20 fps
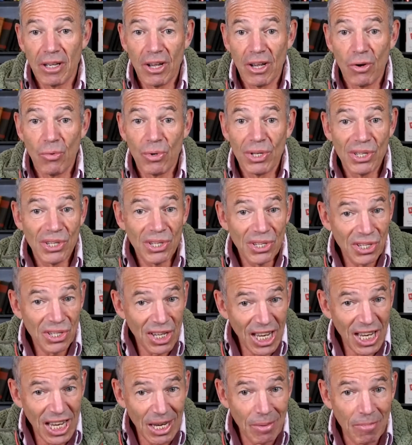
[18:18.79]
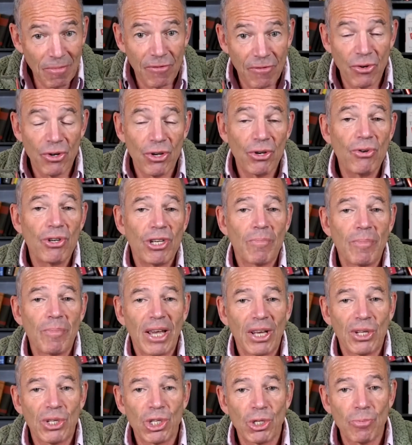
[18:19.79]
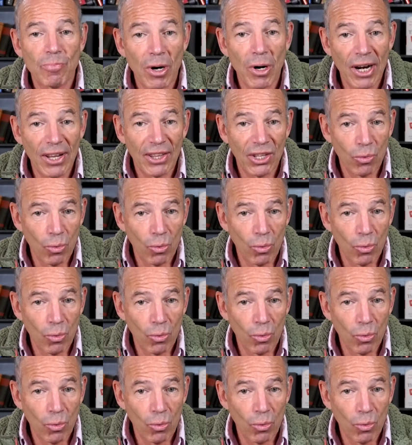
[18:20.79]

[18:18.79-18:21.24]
it would seem, for you to begin spreading